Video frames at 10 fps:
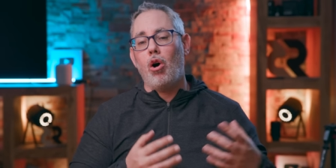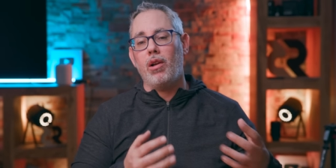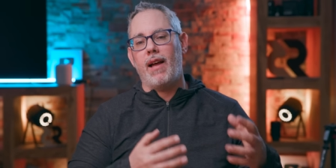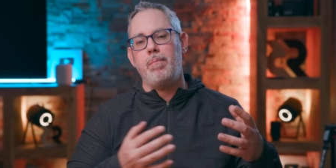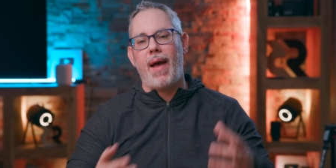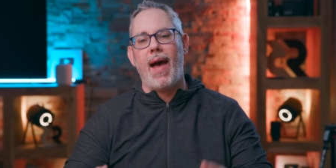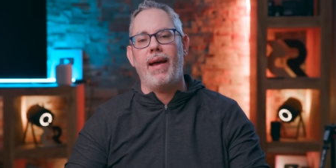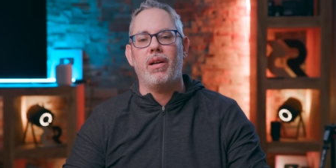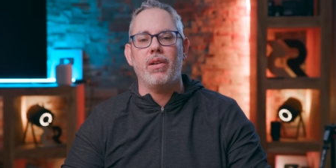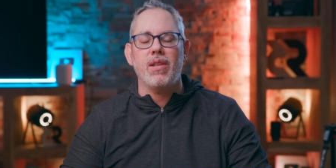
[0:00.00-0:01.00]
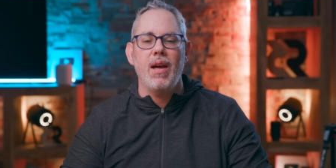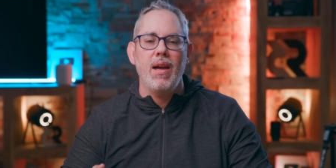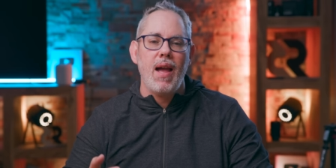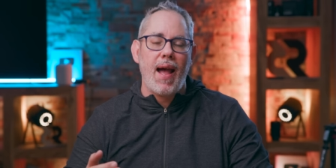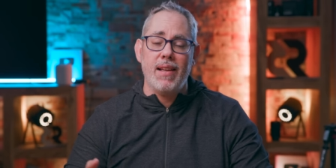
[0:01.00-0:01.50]
OLED panels,
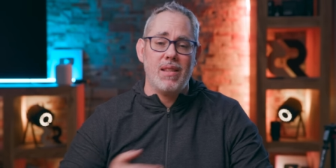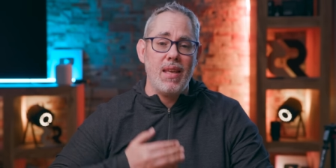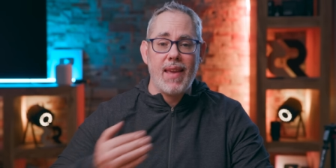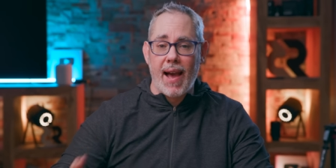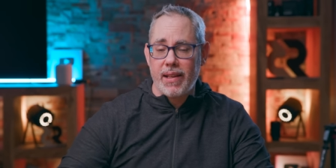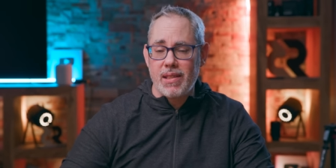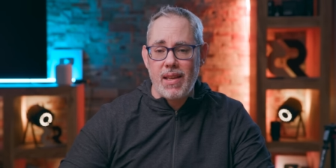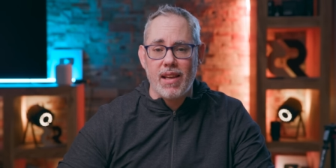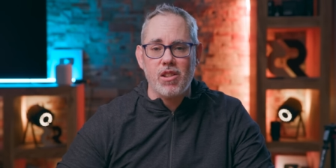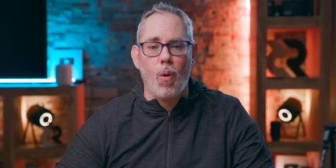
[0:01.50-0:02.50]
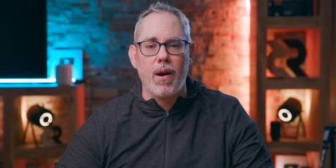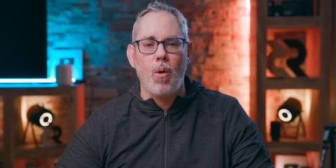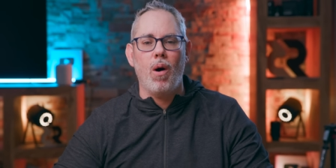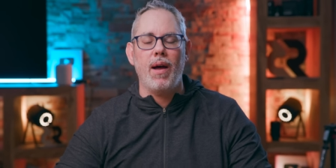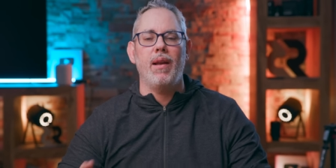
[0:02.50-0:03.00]
as the Galaxy
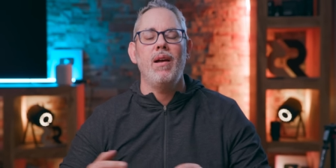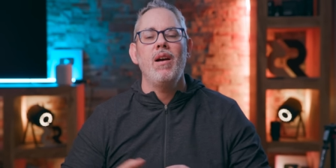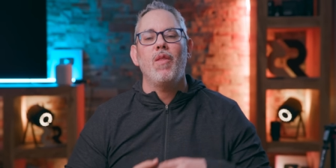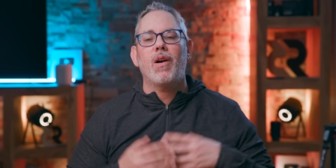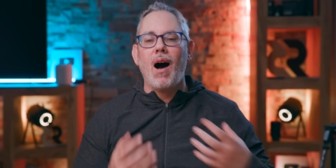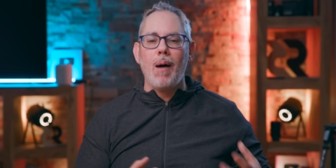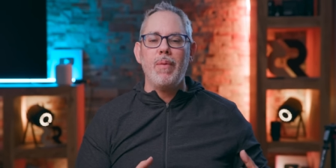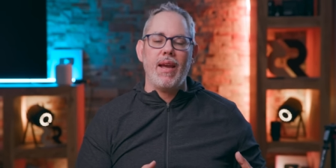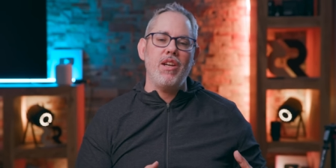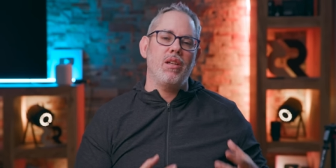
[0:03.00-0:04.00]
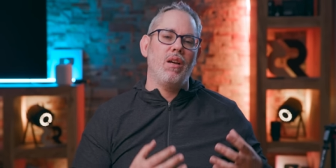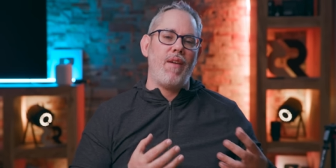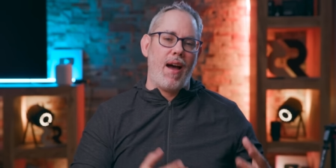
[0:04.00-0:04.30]
S21, the combination of